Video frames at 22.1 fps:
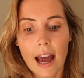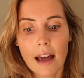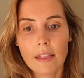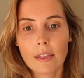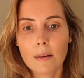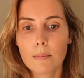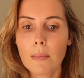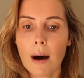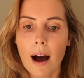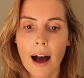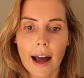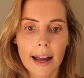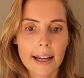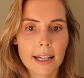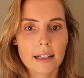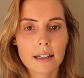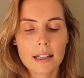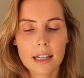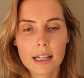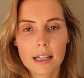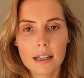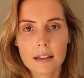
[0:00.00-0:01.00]
and the
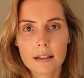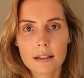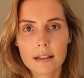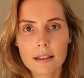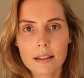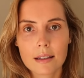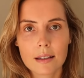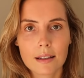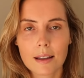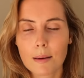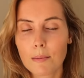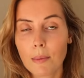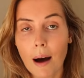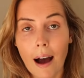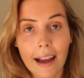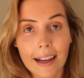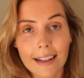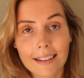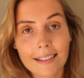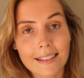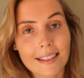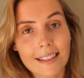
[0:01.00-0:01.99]
mind is the
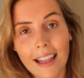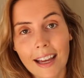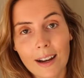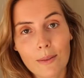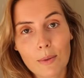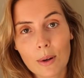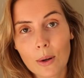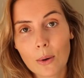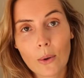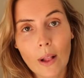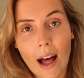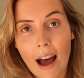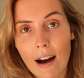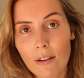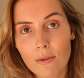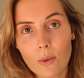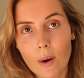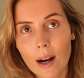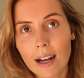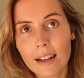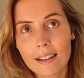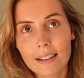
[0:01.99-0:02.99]
mind, like we all have
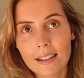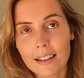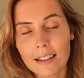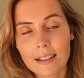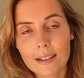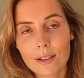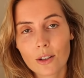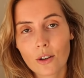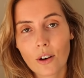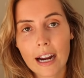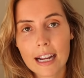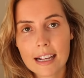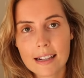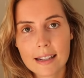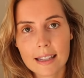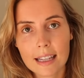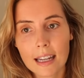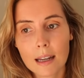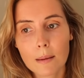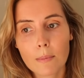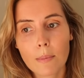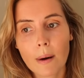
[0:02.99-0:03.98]
one and it's
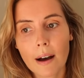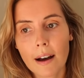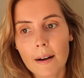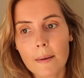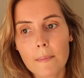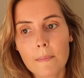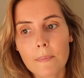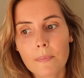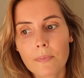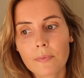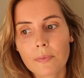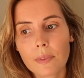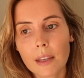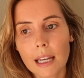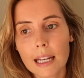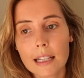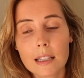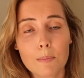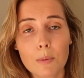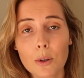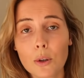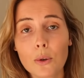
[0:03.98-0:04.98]
crazy, but
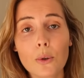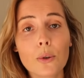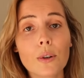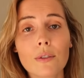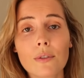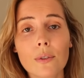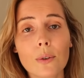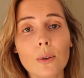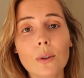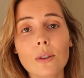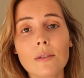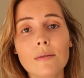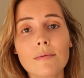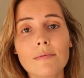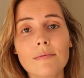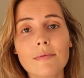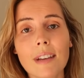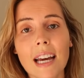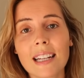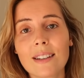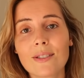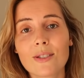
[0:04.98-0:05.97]
it's beautiful
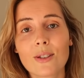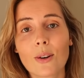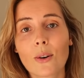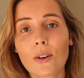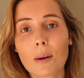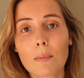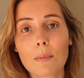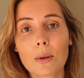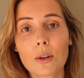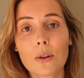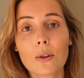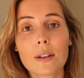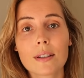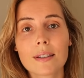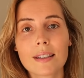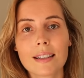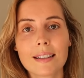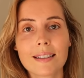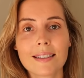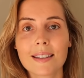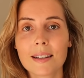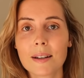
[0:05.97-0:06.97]
and it's your computer
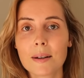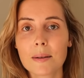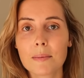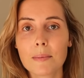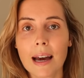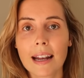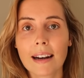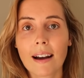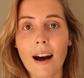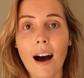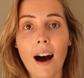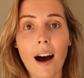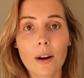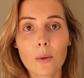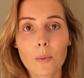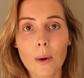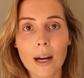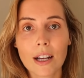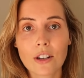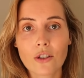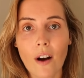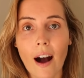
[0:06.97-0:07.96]
system and
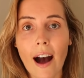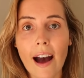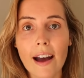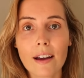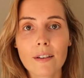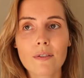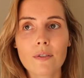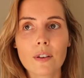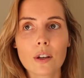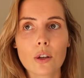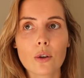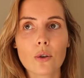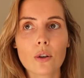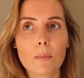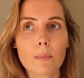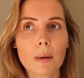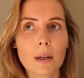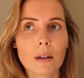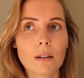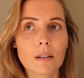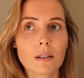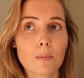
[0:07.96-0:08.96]
hardware drive for you to
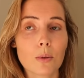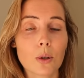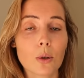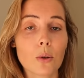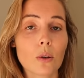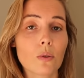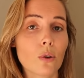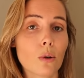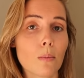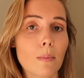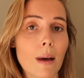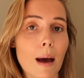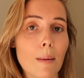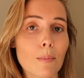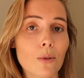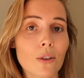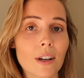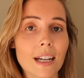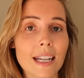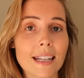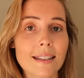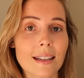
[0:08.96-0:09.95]
build beautiful
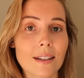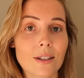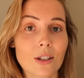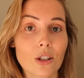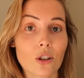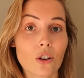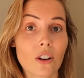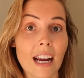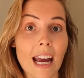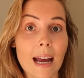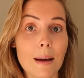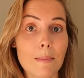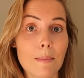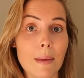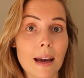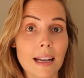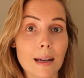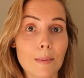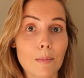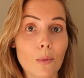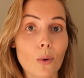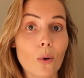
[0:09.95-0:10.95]
memories and to create
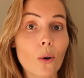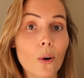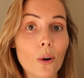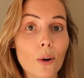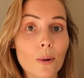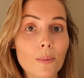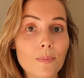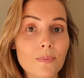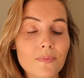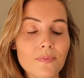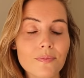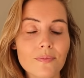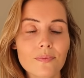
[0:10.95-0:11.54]
many more.